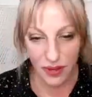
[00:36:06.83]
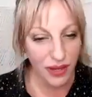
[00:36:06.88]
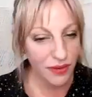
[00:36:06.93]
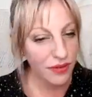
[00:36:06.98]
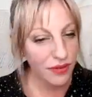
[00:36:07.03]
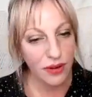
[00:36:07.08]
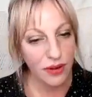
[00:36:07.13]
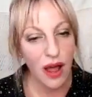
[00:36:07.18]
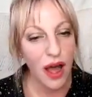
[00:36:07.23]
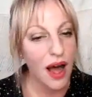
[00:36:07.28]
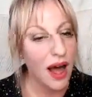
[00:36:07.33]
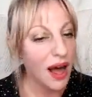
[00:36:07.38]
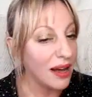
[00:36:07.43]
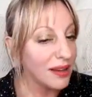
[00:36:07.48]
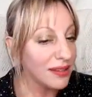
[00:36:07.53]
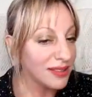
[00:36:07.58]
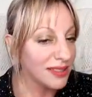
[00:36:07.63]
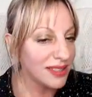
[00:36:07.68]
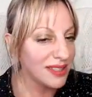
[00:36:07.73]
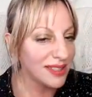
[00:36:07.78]
from even
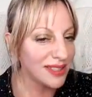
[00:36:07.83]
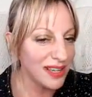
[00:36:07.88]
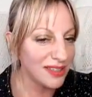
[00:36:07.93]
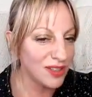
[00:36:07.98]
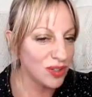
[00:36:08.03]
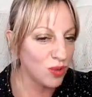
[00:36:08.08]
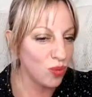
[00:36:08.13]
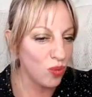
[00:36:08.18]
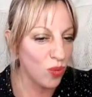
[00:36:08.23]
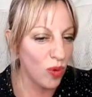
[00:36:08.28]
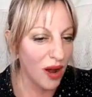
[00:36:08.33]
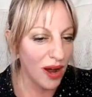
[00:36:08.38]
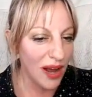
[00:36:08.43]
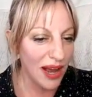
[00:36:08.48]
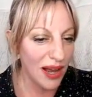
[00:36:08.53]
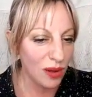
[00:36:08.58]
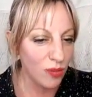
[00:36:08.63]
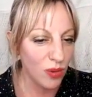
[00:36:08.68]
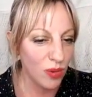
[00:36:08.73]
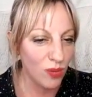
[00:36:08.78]
us as to
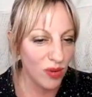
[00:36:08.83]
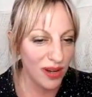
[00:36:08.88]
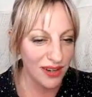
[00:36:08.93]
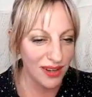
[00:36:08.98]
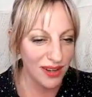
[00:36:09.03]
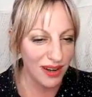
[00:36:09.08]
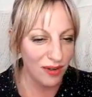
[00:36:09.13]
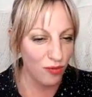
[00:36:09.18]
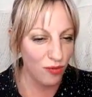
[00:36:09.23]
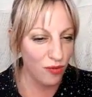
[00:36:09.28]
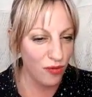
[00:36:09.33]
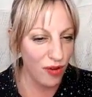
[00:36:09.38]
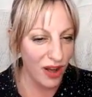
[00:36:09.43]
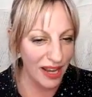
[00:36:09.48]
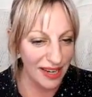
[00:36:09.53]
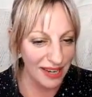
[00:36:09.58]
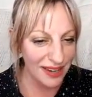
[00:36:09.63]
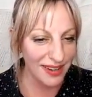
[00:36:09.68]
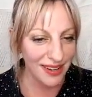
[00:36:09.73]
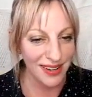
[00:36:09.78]
why we want to
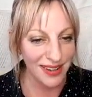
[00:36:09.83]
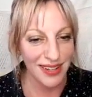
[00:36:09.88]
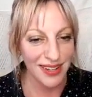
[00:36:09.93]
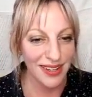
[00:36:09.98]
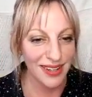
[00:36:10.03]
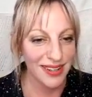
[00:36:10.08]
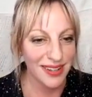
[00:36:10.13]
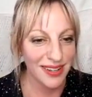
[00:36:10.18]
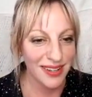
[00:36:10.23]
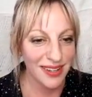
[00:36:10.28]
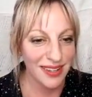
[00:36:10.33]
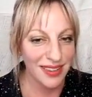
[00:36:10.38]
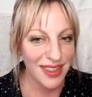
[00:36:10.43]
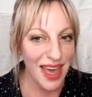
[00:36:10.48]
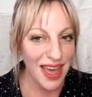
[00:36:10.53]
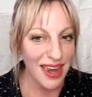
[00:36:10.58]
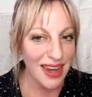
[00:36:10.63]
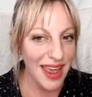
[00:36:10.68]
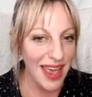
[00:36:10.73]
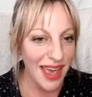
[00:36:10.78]
invite
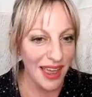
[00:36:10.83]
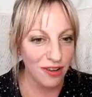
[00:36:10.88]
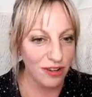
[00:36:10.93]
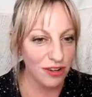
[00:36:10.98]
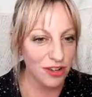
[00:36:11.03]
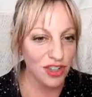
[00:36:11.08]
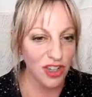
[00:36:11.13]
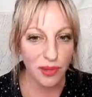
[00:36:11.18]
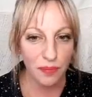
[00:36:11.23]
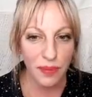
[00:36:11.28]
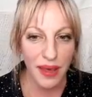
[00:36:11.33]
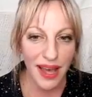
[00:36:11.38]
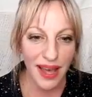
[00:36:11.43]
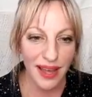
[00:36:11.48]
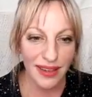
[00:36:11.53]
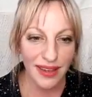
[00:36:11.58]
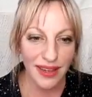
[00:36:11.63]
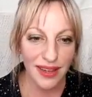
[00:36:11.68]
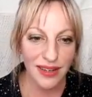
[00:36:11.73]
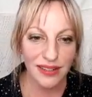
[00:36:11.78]
that energy
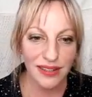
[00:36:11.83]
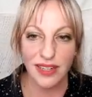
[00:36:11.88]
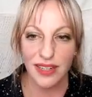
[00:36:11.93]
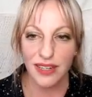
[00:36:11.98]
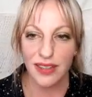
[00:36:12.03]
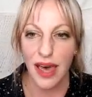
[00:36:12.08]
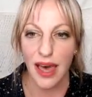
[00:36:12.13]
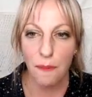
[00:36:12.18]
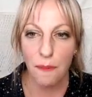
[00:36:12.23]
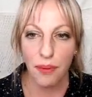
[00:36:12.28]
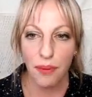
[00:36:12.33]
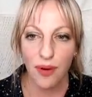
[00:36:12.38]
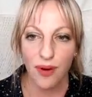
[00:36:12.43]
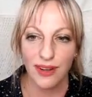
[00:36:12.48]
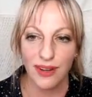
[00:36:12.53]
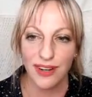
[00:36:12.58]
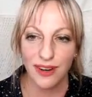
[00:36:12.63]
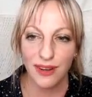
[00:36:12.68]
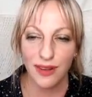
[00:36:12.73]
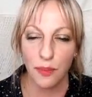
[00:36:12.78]
back in. Did that
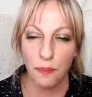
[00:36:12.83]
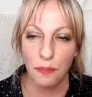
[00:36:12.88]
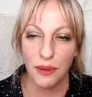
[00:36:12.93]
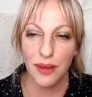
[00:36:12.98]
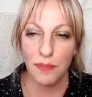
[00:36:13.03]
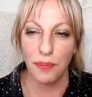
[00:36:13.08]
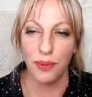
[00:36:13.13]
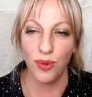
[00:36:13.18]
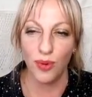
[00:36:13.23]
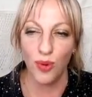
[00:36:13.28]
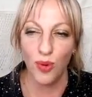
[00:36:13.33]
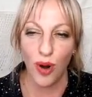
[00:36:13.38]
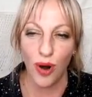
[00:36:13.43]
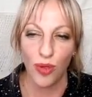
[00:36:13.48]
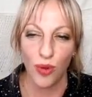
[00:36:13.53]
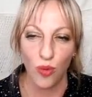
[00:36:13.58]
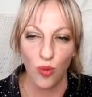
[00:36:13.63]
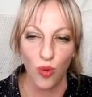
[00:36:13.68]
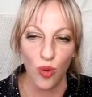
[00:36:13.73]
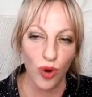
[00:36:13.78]
the people
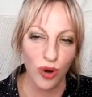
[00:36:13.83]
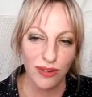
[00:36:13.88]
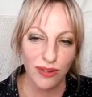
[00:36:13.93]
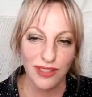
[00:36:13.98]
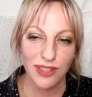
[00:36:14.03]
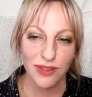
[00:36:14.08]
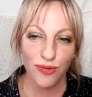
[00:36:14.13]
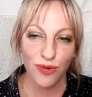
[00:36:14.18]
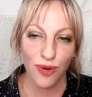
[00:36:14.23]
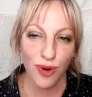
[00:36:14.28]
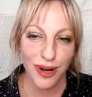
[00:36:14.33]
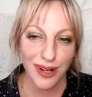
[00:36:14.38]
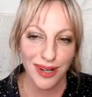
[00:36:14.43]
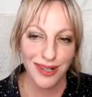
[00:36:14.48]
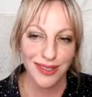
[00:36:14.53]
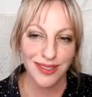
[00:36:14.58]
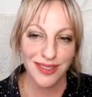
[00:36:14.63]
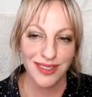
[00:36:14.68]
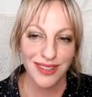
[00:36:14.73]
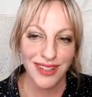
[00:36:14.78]
who are the worst
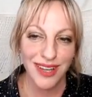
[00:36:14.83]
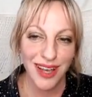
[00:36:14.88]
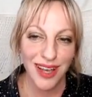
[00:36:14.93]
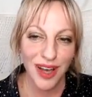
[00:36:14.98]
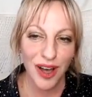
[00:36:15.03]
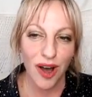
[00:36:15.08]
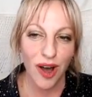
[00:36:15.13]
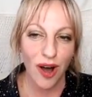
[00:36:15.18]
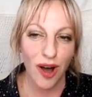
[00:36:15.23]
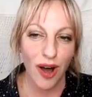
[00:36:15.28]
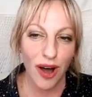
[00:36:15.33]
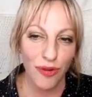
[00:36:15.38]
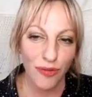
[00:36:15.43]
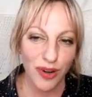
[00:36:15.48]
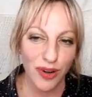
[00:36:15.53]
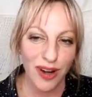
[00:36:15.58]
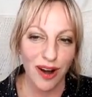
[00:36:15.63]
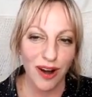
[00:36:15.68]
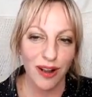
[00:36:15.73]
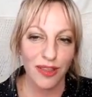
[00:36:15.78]
for us
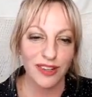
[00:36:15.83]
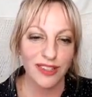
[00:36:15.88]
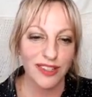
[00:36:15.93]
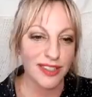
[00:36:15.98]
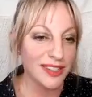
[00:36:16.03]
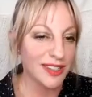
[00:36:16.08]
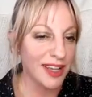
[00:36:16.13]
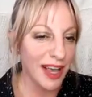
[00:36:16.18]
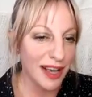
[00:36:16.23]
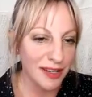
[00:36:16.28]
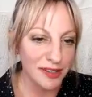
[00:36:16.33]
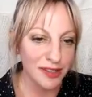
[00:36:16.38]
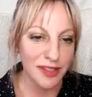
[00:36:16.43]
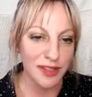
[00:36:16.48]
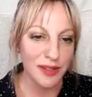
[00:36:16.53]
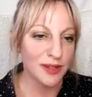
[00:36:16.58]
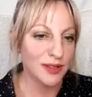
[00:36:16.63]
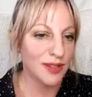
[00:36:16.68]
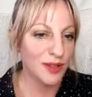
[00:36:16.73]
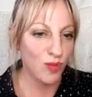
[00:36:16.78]
often are the
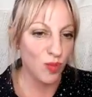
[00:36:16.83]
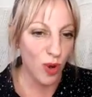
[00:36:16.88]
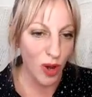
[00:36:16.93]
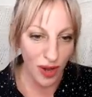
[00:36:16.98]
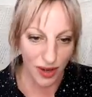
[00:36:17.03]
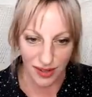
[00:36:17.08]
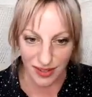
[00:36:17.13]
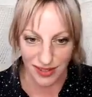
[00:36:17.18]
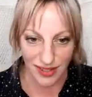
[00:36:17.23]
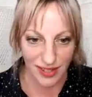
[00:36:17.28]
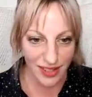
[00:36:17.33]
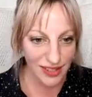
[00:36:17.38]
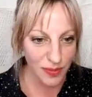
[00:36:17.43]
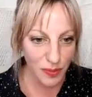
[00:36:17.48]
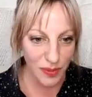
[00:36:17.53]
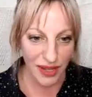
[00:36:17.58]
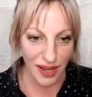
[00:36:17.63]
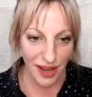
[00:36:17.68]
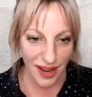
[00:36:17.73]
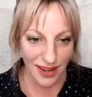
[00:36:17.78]
sexiest ones.
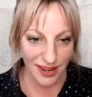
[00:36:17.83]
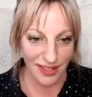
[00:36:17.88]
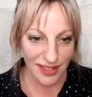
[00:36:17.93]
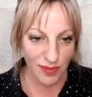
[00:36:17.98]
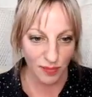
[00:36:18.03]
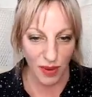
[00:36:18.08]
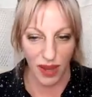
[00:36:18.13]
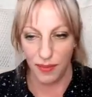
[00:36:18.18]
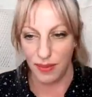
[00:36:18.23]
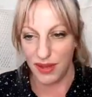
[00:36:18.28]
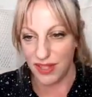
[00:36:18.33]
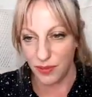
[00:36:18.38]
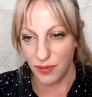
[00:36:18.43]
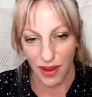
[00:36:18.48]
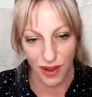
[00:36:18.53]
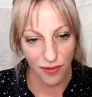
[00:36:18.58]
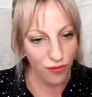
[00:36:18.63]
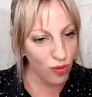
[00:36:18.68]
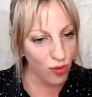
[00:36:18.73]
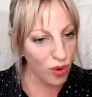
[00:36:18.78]
Let's be honest. Maybe
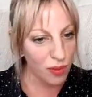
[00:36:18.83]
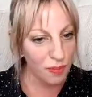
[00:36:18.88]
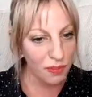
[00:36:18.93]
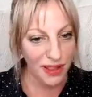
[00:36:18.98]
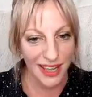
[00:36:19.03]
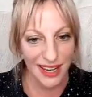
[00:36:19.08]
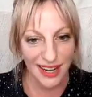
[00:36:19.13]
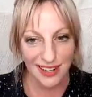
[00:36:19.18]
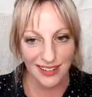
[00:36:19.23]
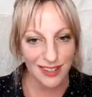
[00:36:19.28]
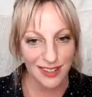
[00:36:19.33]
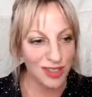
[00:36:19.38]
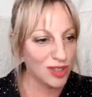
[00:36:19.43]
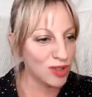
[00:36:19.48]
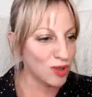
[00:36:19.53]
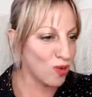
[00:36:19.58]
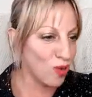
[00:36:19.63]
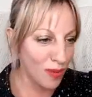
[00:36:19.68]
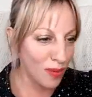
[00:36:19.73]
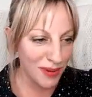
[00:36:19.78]
it's my 4 planets
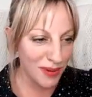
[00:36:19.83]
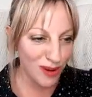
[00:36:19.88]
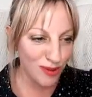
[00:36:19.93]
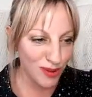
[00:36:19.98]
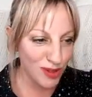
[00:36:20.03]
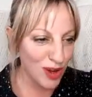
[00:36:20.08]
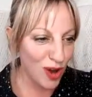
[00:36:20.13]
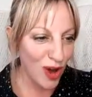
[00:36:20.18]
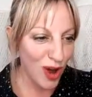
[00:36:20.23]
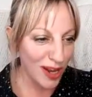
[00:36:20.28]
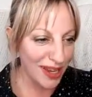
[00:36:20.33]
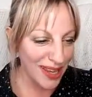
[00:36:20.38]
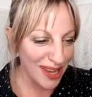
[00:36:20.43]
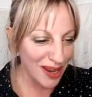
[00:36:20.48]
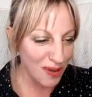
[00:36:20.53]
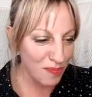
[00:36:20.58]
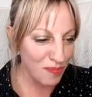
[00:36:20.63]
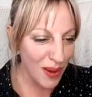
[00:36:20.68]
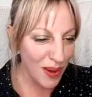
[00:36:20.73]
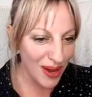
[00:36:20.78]
in Scorpio
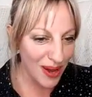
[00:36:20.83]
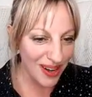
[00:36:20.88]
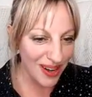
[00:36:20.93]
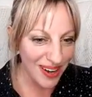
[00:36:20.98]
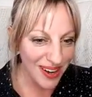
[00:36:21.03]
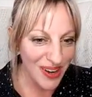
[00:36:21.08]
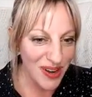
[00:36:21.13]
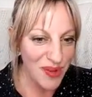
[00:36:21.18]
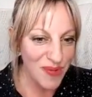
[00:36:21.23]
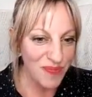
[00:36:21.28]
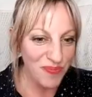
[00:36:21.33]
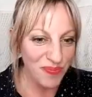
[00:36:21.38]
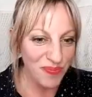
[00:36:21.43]
talking, but